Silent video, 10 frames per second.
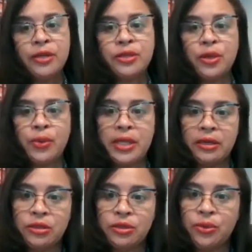So what
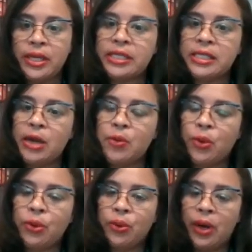they'll do is they
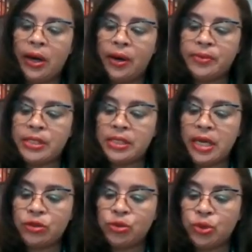will
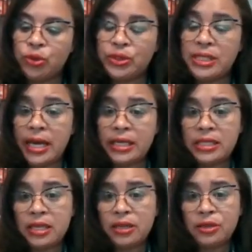schedule
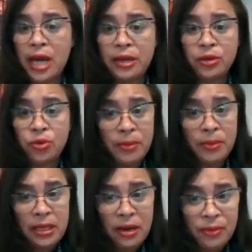tests that are not
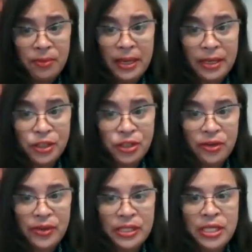normally covered by
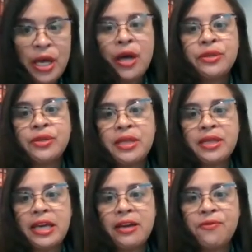insurance so that
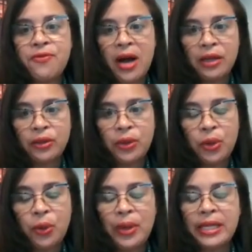they can follow
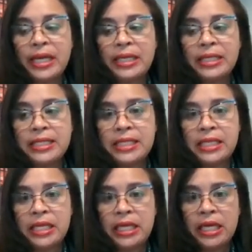you and they can
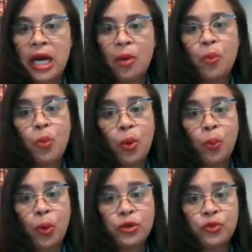see what
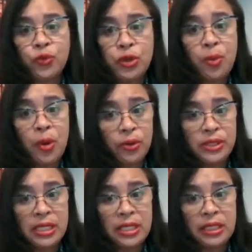works for you
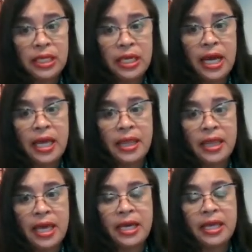personally, and
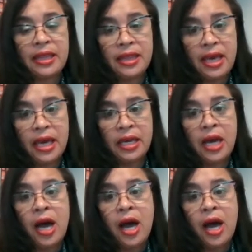they can then